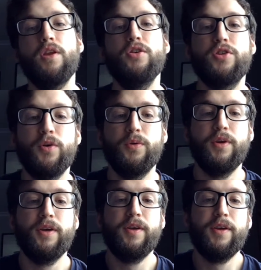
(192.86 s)
So
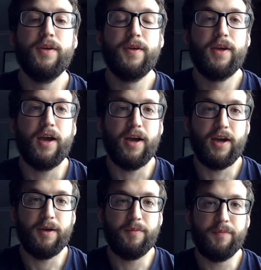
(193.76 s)

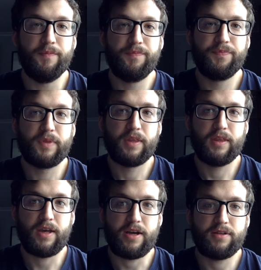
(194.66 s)
um,
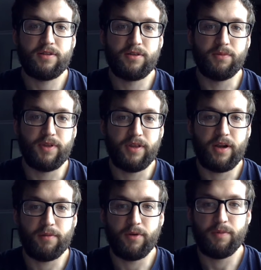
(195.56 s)
that's something that
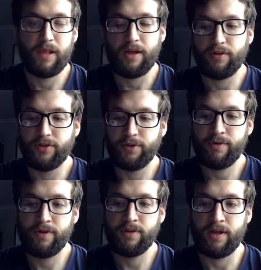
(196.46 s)
I'm going to plan on
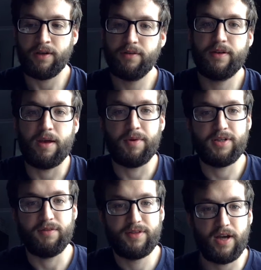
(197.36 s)
doing. Like get
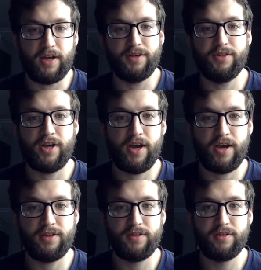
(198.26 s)
myself sat in
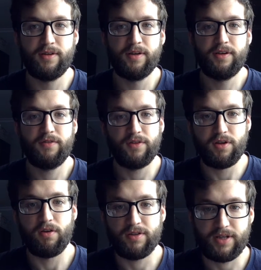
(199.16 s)
chairs for as
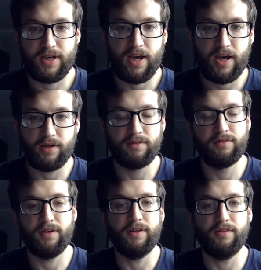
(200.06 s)
long as I can,
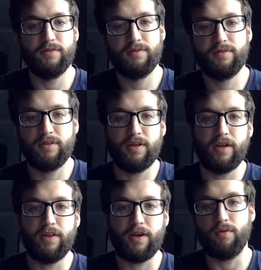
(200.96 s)
and
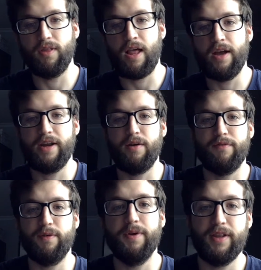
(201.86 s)
then go and lie down
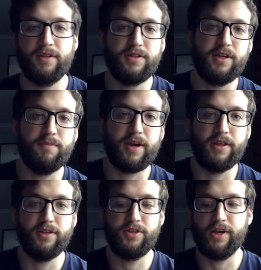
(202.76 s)
for a bit and sitting back
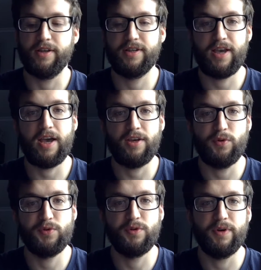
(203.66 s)
in the chair to get
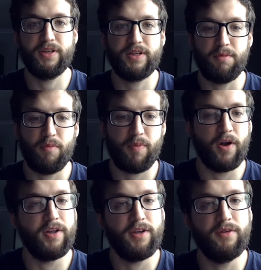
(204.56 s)
used to it, to get my
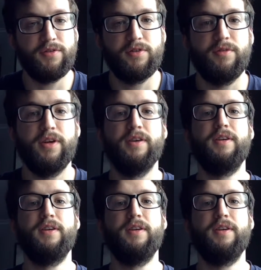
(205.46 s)
body used to it,